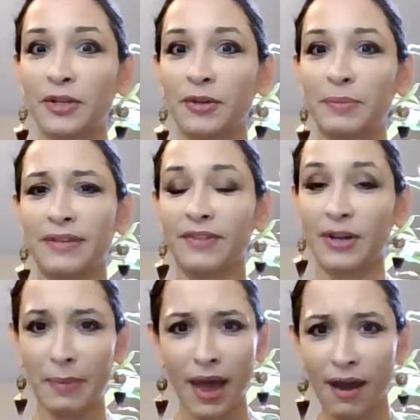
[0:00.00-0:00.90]
being very
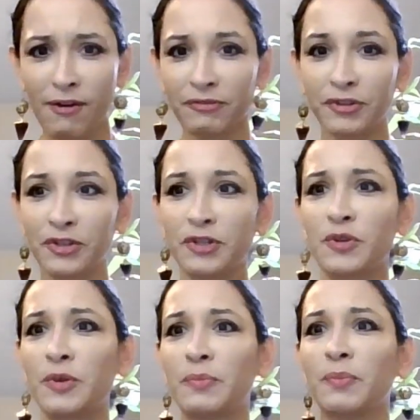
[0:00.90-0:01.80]
powerful
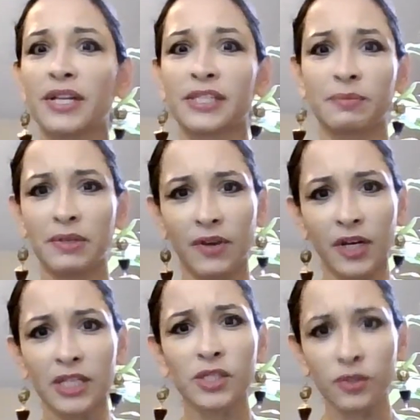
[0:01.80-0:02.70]
and possibly very
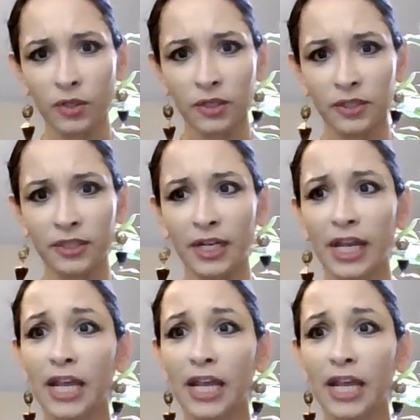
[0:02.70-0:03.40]
stern.